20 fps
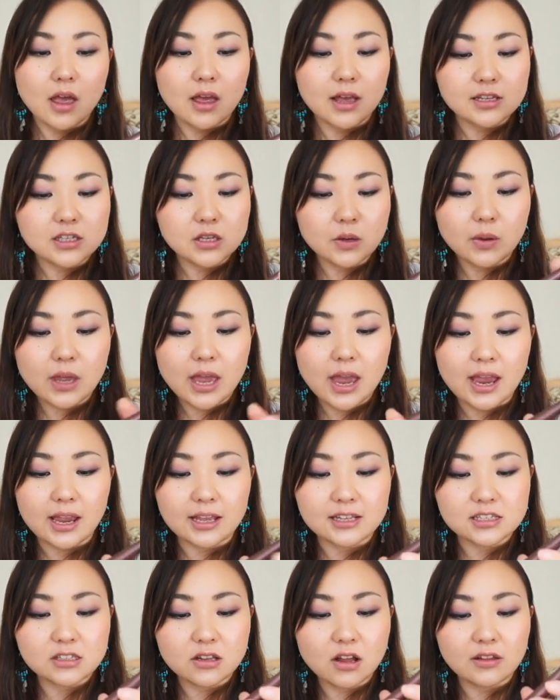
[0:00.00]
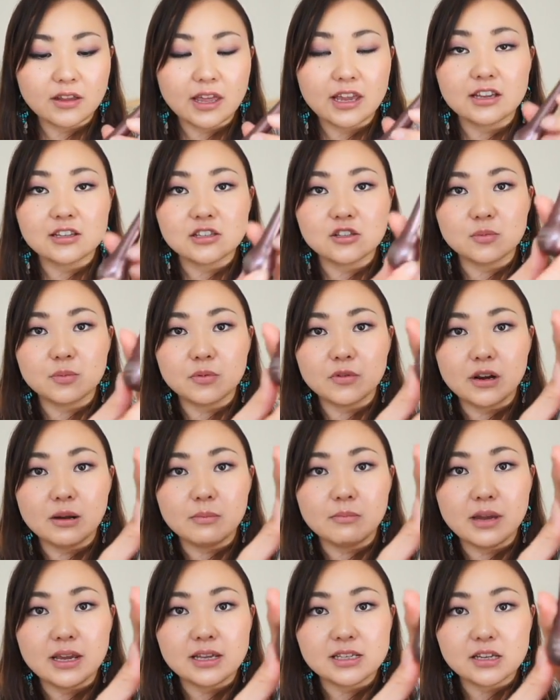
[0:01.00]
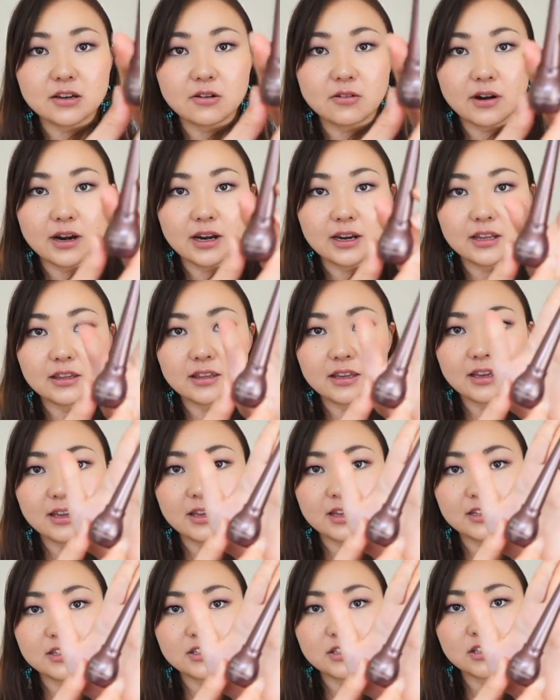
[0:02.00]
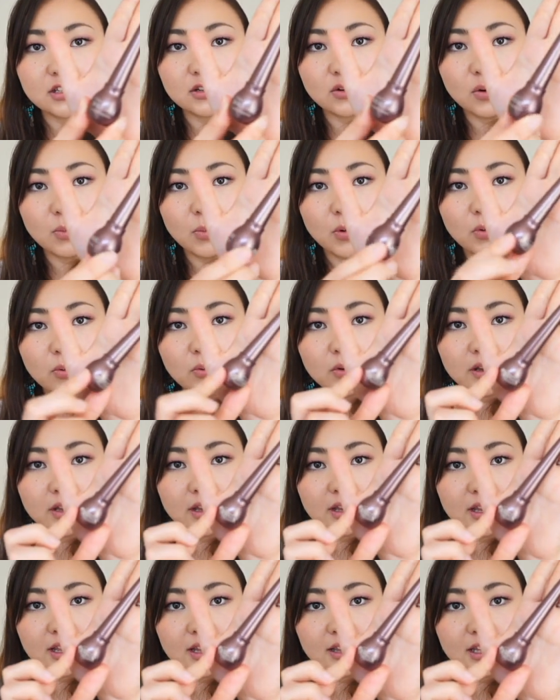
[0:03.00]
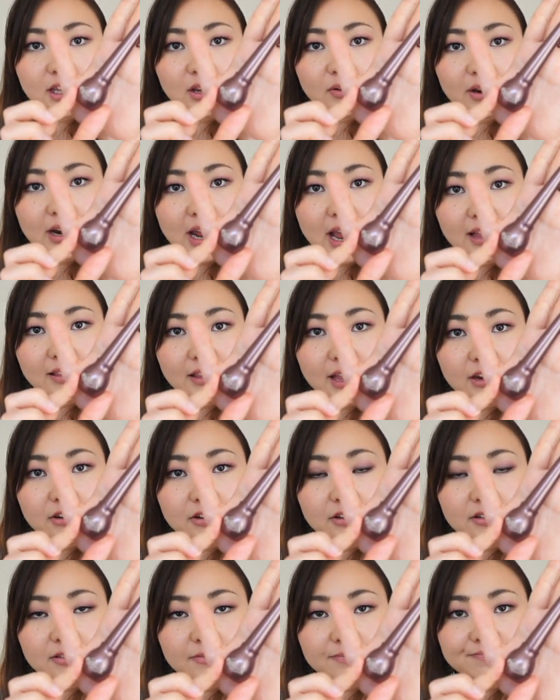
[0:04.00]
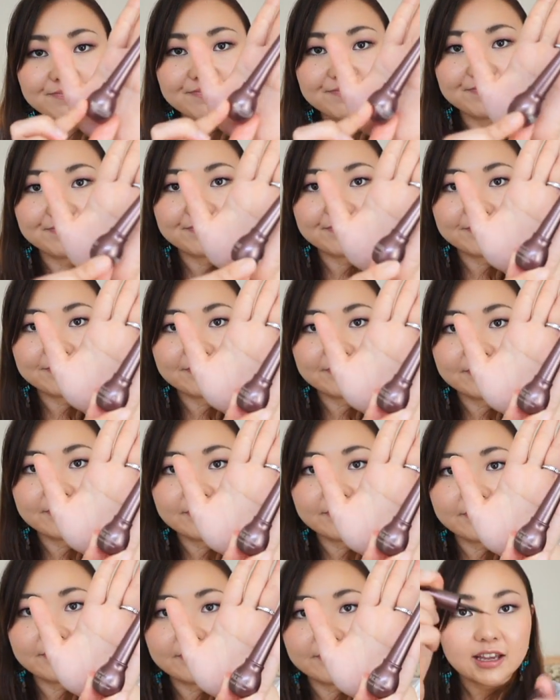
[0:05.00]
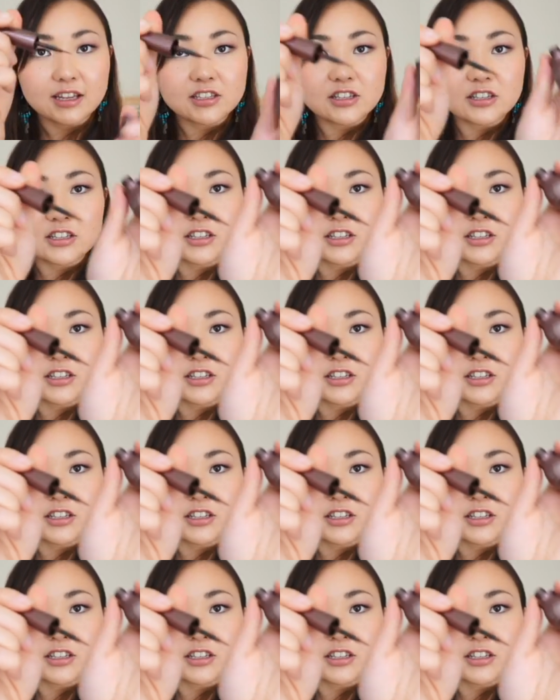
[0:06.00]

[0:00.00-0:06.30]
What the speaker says: it's okay. It's not like super amazing or anything. It's just a normal liquid eyeliner. It's